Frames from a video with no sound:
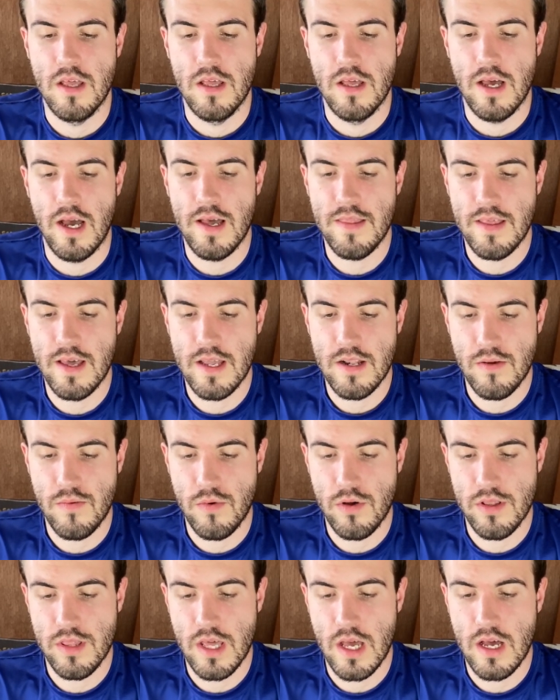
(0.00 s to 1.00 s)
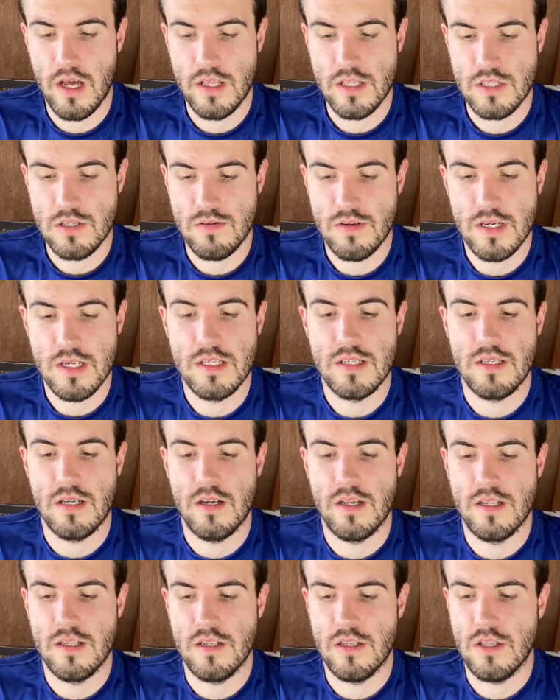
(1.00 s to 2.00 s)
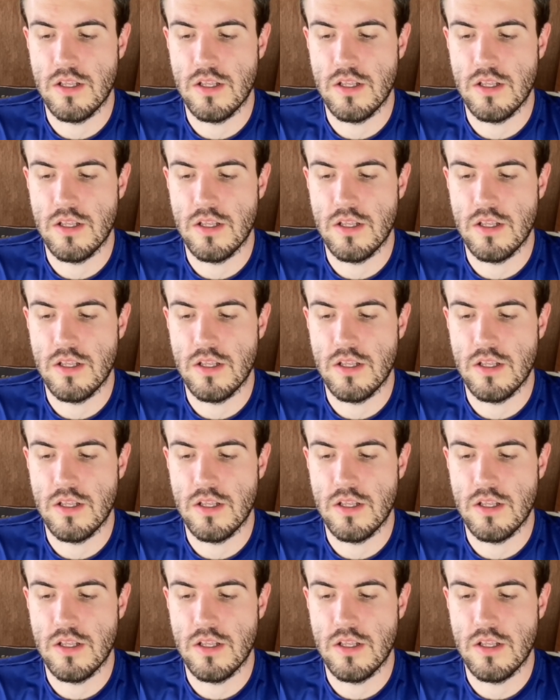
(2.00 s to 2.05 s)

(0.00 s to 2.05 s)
and then what the answer is. And